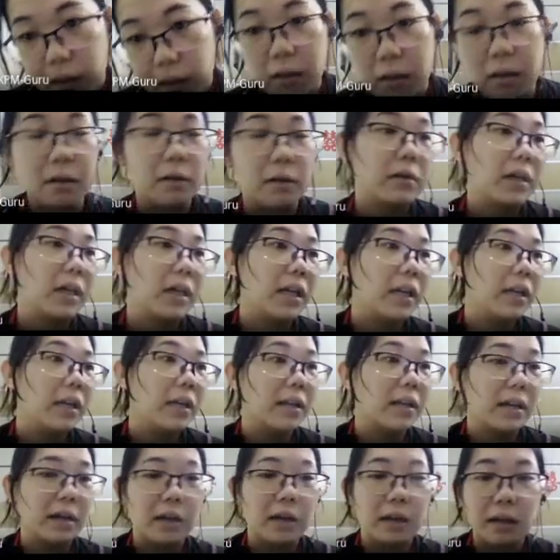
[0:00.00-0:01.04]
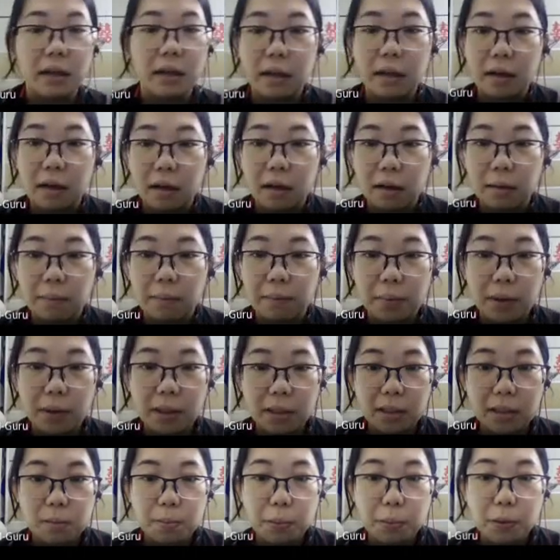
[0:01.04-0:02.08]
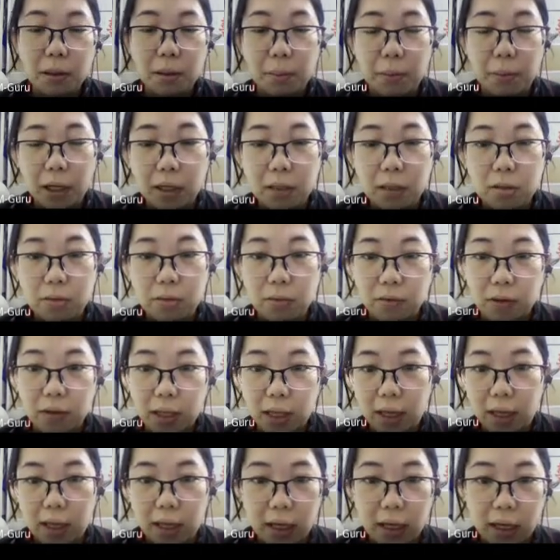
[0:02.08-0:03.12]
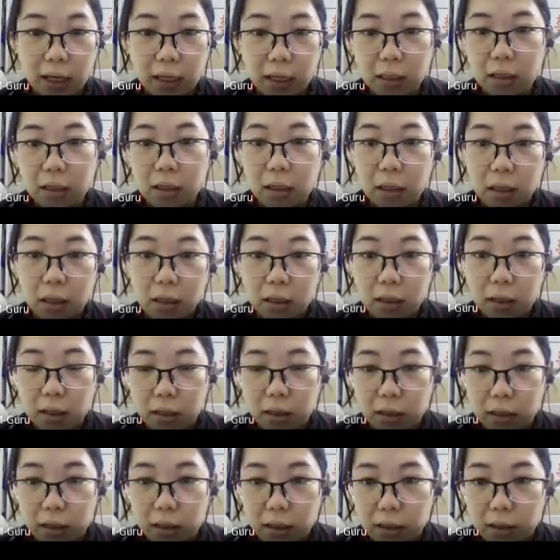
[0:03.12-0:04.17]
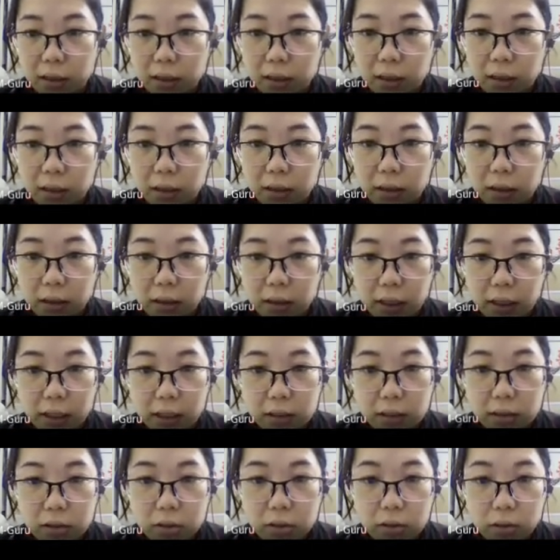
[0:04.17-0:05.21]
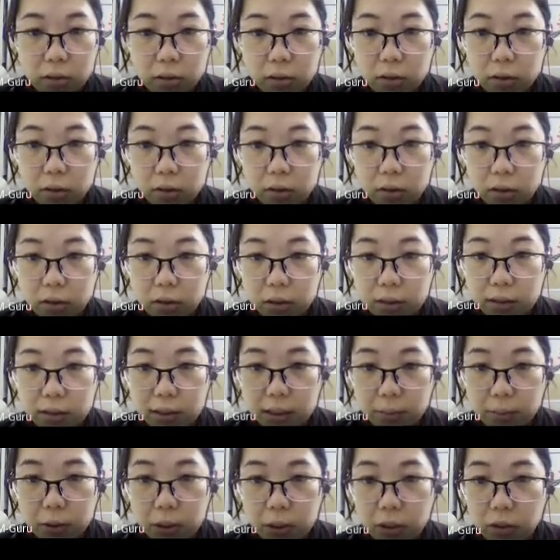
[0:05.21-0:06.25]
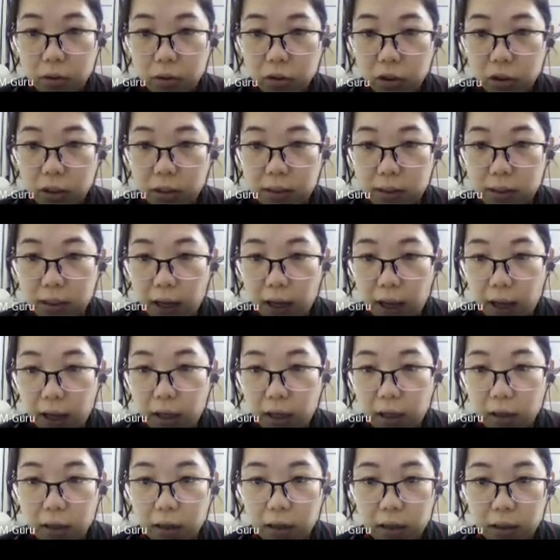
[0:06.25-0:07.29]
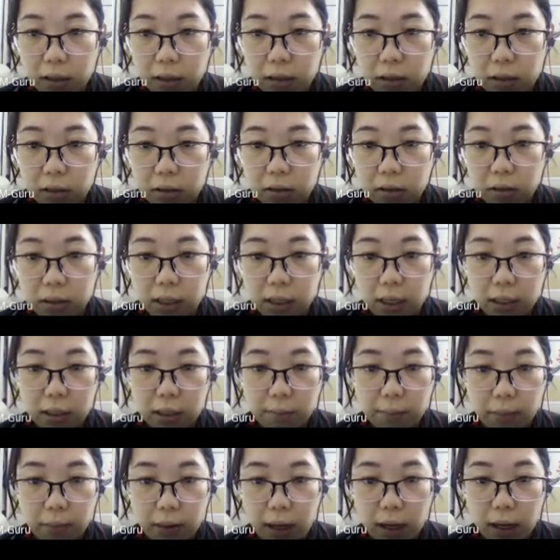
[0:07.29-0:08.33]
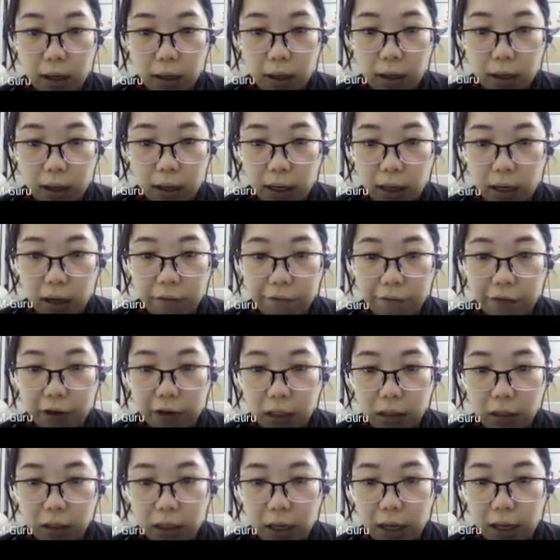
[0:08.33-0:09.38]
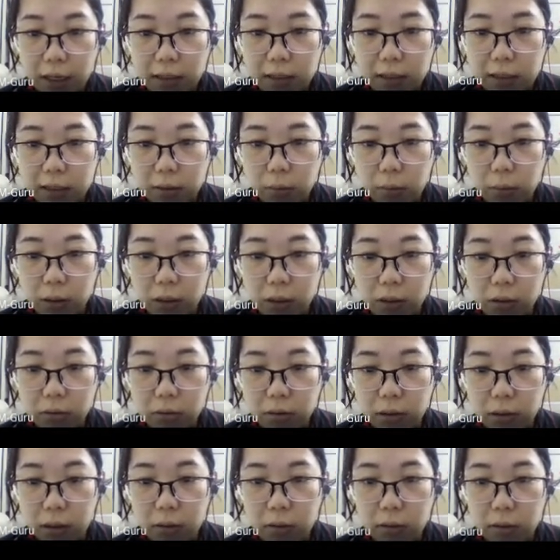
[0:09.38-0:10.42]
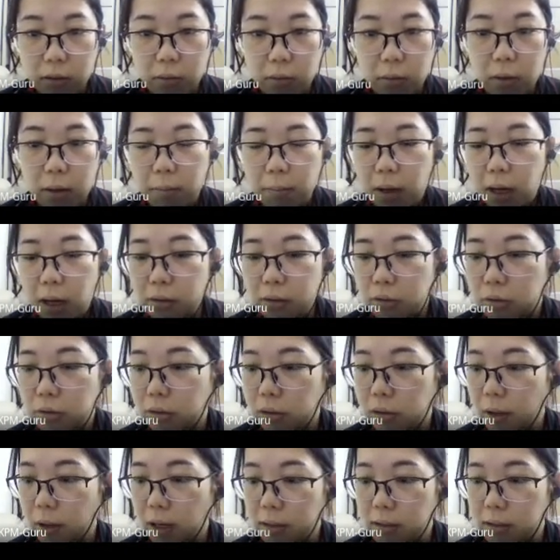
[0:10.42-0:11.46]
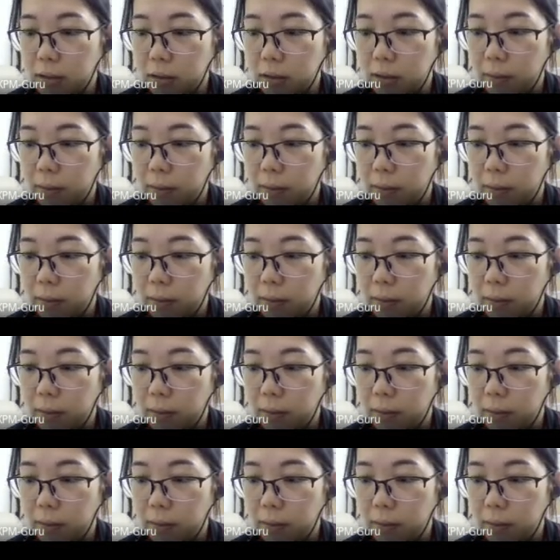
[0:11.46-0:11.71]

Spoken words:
Okay? Please put the brackets over there. Alright, so substitution is there. So the other mark, and then final answer with a unit, 1 mark, 3 marks here.